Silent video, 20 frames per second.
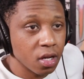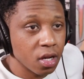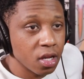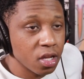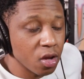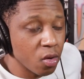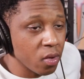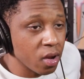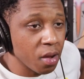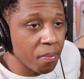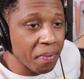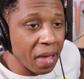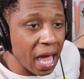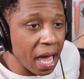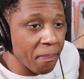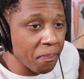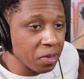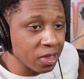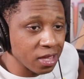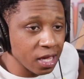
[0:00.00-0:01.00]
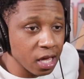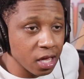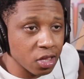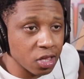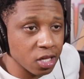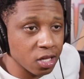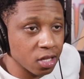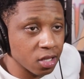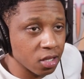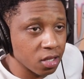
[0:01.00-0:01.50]
You in a bad
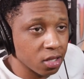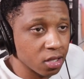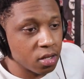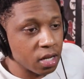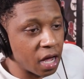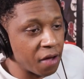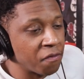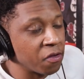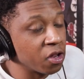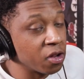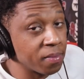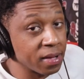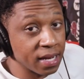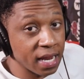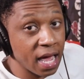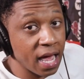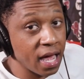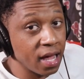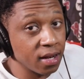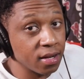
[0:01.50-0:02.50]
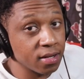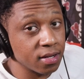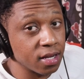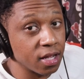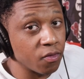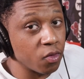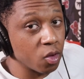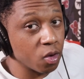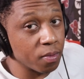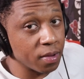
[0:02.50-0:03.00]
position. Now, if he'd have been that,
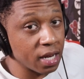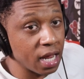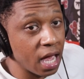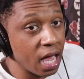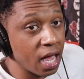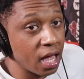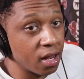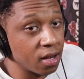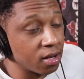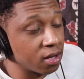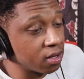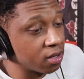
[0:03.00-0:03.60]
if he'd have been that,